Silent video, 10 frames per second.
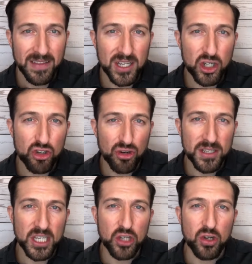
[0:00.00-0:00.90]
These are
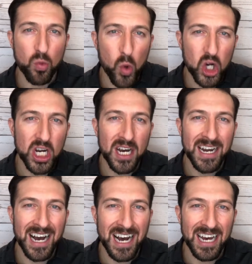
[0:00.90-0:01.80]
drills that you can work
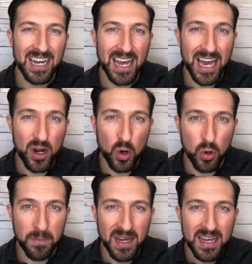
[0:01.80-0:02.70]
on at
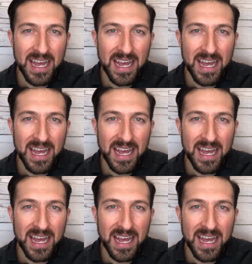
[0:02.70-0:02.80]
home.